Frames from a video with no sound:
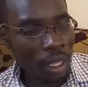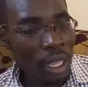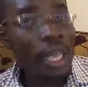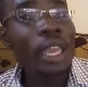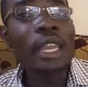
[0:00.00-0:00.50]

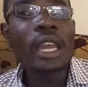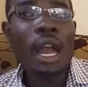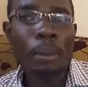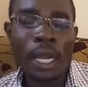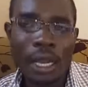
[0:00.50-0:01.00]
In
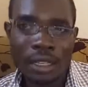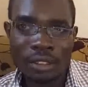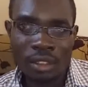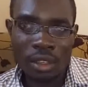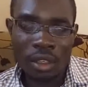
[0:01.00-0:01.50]
abacus,
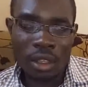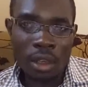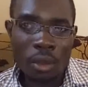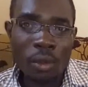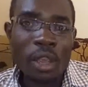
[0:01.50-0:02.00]

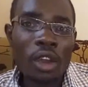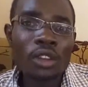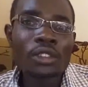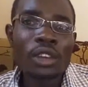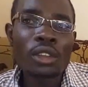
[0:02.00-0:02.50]
we
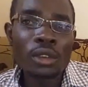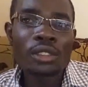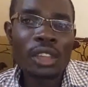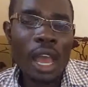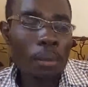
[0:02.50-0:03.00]
also use
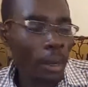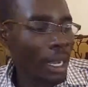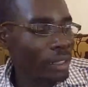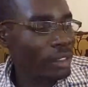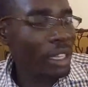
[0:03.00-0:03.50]

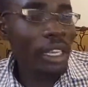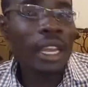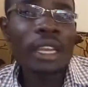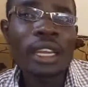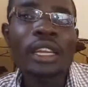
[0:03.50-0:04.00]
abacus in
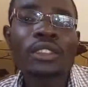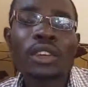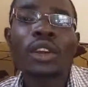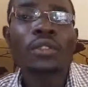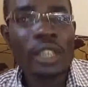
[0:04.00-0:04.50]
calculation
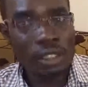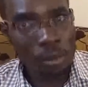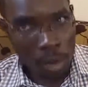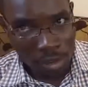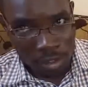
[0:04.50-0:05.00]
of
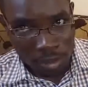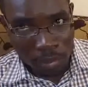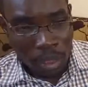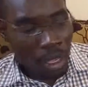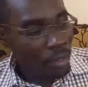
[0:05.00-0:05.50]
decimals.
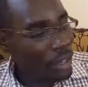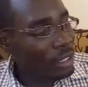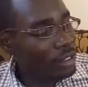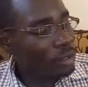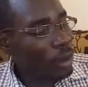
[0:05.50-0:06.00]
That
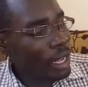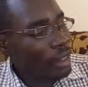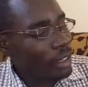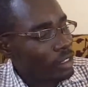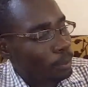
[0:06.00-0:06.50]
is why
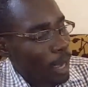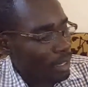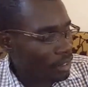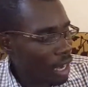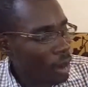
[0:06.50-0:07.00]
this part
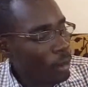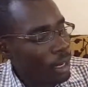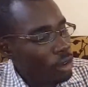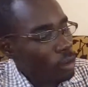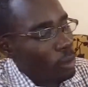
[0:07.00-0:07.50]
now, when you
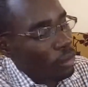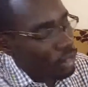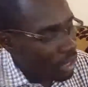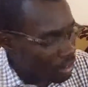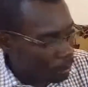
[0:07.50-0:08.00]
move
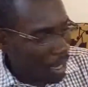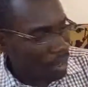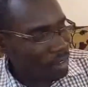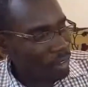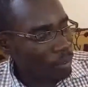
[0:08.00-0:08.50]
this part,
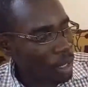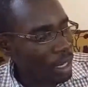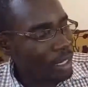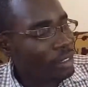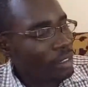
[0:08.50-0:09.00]

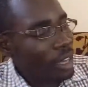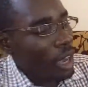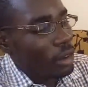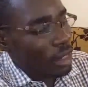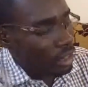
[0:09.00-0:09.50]
it's now
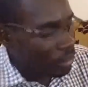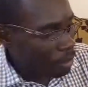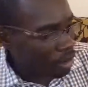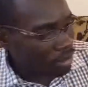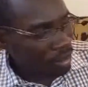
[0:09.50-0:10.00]

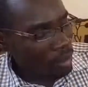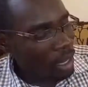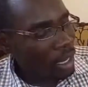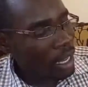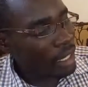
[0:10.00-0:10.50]
decimals.
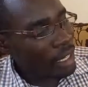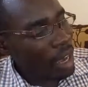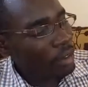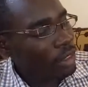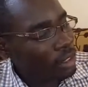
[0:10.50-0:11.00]
Like now,
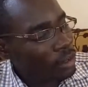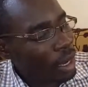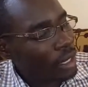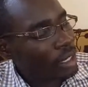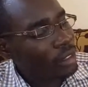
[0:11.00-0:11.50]
this one,
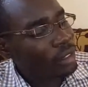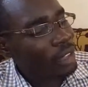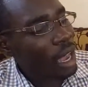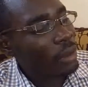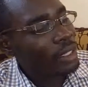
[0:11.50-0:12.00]
it is
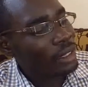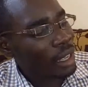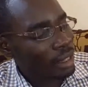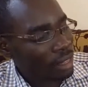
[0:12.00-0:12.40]
our 10,